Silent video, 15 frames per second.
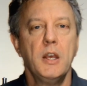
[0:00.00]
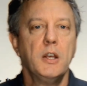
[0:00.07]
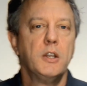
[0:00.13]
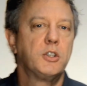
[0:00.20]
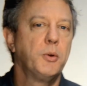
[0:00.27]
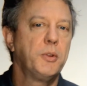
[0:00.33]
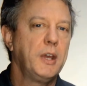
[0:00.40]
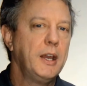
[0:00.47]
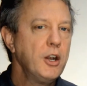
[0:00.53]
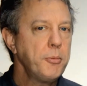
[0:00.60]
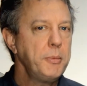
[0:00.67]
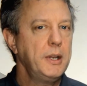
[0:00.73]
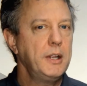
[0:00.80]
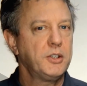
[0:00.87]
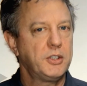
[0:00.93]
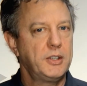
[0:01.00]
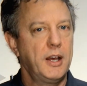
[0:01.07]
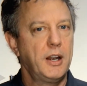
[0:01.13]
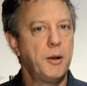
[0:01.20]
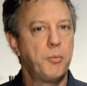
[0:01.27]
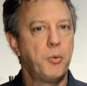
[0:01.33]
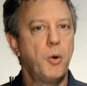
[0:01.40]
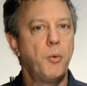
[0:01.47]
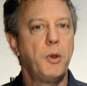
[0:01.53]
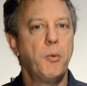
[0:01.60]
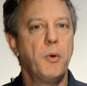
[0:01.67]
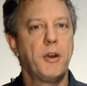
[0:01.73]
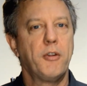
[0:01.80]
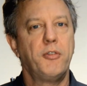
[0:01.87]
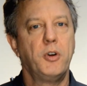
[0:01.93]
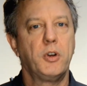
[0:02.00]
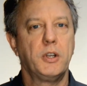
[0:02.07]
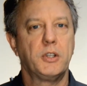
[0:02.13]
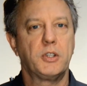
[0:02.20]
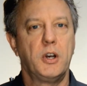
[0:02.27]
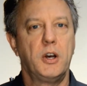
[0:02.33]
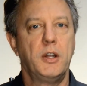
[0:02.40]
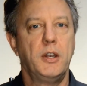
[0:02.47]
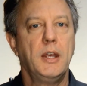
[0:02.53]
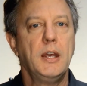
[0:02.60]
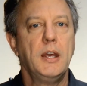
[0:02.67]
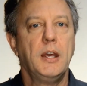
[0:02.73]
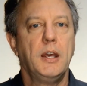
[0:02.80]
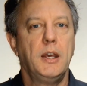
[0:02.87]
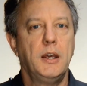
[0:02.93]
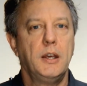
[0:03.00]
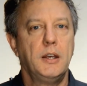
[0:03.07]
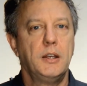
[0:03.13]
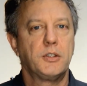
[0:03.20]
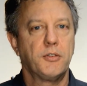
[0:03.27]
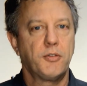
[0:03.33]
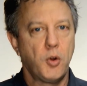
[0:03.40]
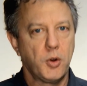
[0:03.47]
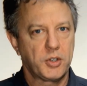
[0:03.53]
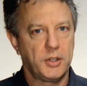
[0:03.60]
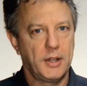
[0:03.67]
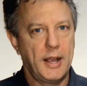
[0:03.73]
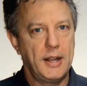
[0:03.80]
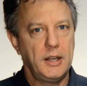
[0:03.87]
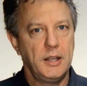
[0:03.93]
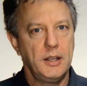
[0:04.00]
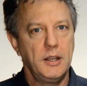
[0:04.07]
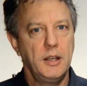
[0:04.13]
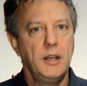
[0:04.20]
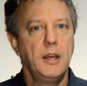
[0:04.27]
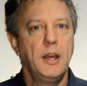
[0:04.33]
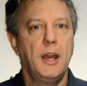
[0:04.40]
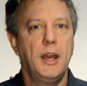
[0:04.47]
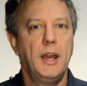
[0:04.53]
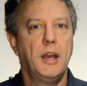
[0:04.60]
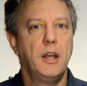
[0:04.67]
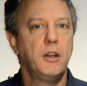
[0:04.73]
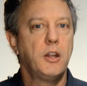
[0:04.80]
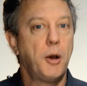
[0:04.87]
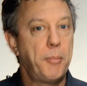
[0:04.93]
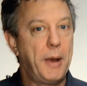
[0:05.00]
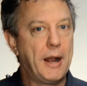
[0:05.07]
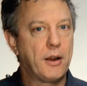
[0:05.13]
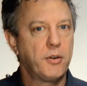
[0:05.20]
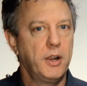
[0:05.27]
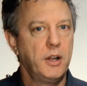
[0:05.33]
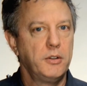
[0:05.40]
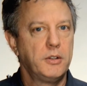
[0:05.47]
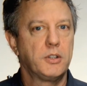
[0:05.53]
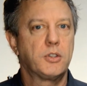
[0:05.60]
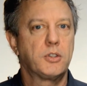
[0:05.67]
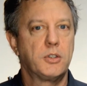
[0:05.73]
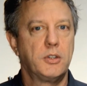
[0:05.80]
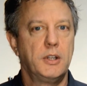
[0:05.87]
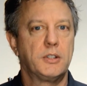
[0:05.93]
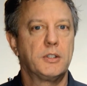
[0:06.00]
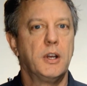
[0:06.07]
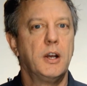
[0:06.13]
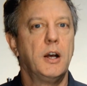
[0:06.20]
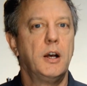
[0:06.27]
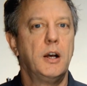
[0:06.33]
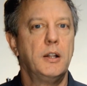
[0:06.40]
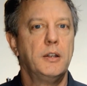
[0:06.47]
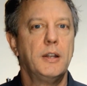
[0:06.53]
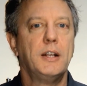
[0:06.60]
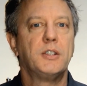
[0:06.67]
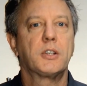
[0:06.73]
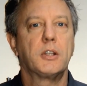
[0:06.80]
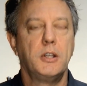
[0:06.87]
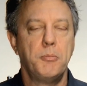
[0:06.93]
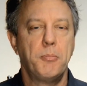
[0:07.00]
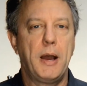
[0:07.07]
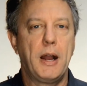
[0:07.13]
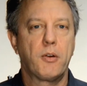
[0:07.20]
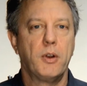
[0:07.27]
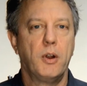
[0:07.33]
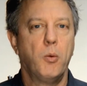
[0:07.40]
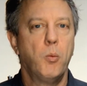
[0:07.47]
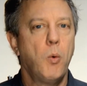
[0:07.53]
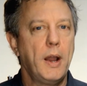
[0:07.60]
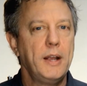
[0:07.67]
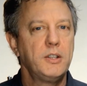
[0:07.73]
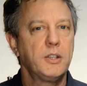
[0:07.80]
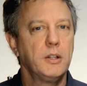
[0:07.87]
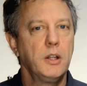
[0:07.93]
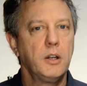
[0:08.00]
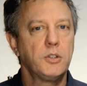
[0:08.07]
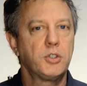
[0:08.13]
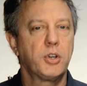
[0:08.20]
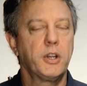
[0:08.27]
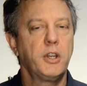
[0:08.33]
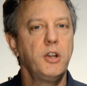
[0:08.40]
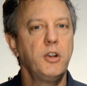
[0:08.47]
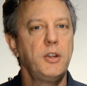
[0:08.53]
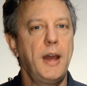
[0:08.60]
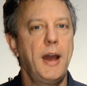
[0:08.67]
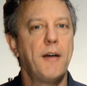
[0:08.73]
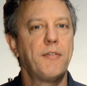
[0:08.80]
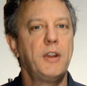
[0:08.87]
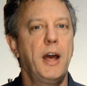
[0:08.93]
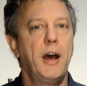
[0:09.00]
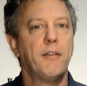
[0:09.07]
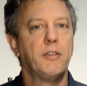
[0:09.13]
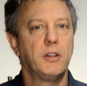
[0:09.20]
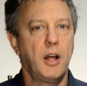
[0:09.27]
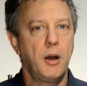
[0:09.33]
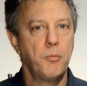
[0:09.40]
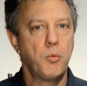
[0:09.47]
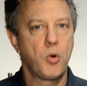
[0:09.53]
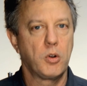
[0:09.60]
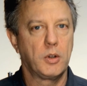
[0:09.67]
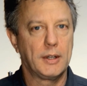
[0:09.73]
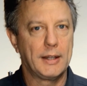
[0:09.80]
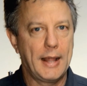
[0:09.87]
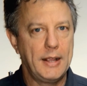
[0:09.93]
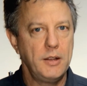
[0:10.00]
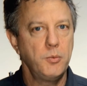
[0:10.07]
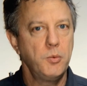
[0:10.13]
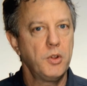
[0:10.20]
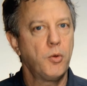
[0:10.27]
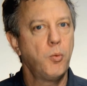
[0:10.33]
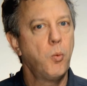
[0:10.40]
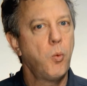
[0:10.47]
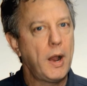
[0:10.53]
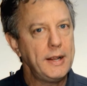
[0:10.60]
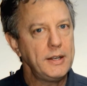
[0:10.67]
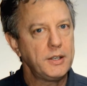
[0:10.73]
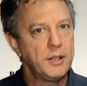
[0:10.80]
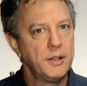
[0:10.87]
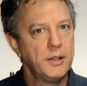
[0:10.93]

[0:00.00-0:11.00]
So with the intermediate setup, what we want to focus on is, of course, lighting and a background that's a nice, clean background. White's a little trickier. You have to have a lot more light with white,